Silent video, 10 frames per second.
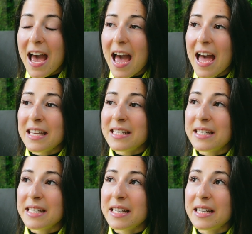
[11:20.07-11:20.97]

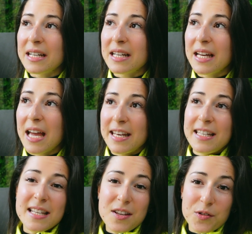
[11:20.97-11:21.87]
And
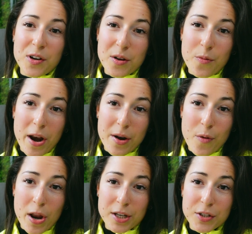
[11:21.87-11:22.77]
this is really what I
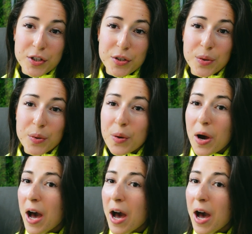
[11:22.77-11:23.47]
wanted to